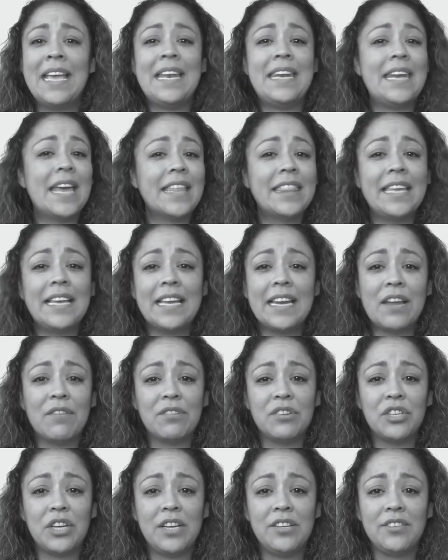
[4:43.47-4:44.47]
Nothing can
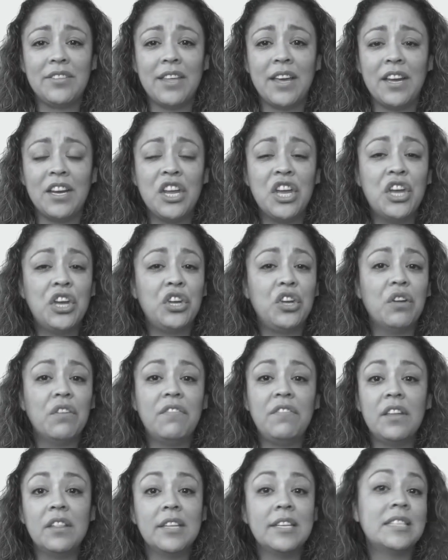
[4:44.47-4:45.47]
ever change that. Your
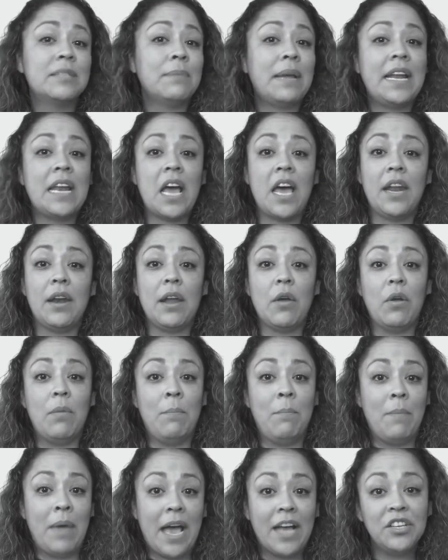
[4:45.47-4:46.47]
feelings may not
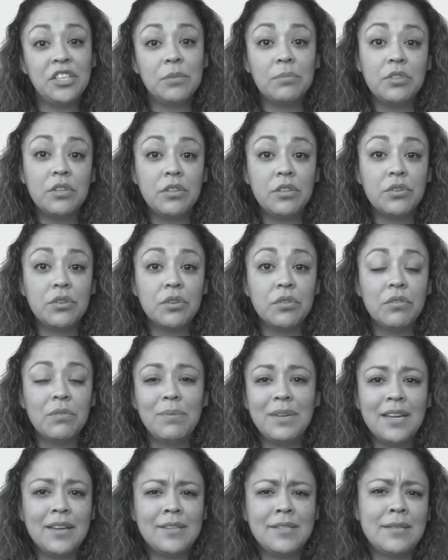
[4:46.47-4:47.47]
match up to the truth,
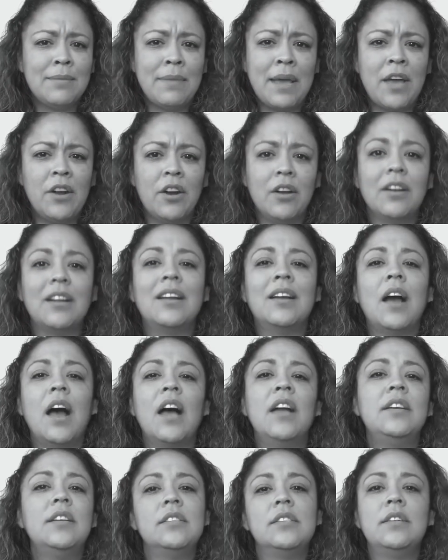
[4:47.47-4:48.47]
but it doesn't matter.
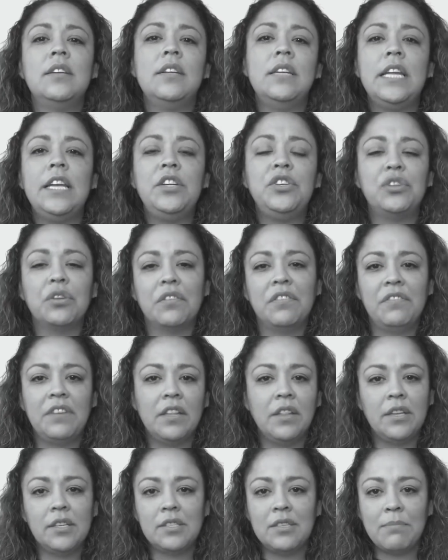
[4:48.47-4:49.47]
God doesn't need your
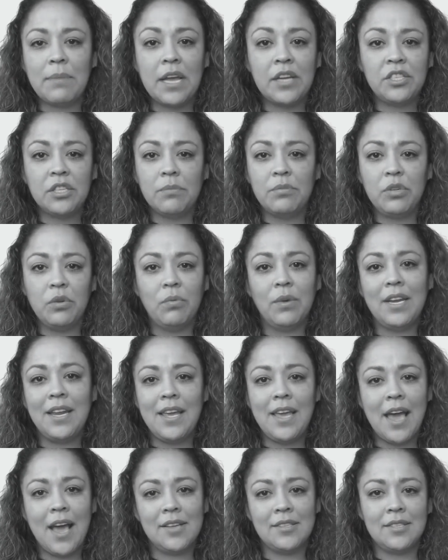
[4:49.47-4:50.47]
feelings to match up to what
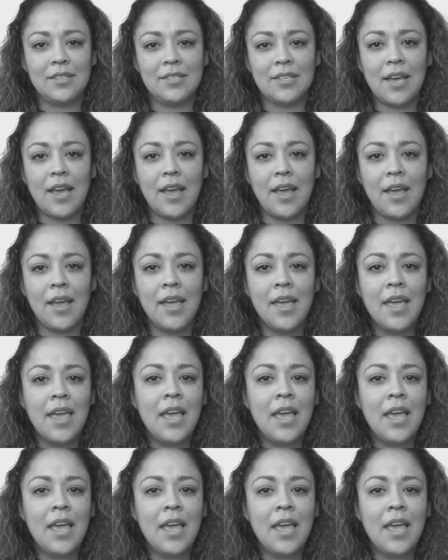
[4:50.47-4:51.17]
he has to say.